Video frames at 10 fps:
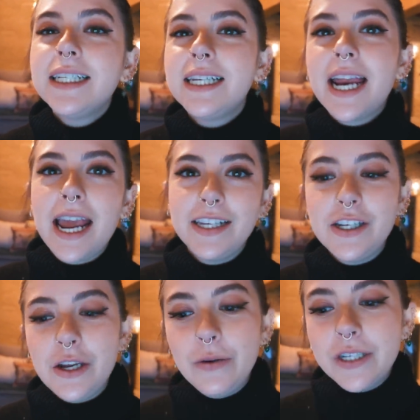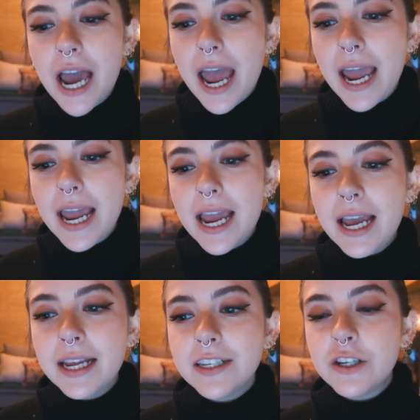Today is a new day,
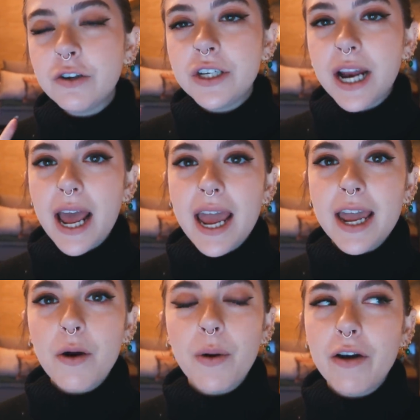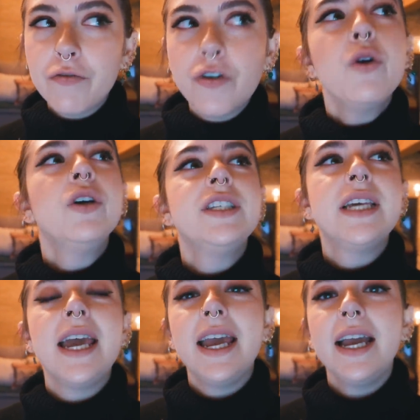so today we are
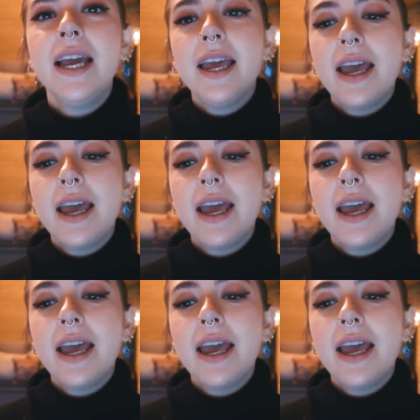focusing